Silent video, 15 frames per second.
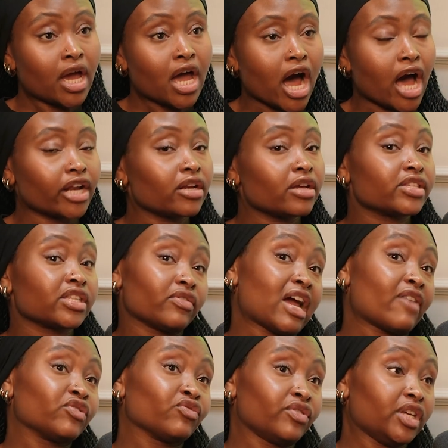I don't necessarily
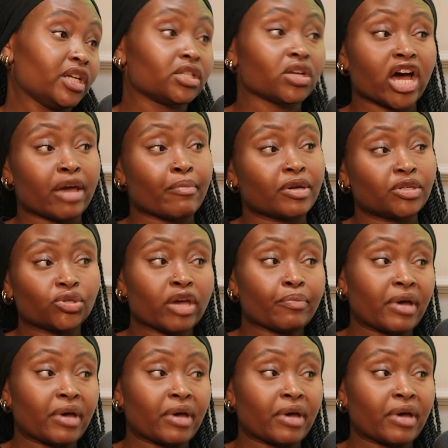have to read the entire manuscript.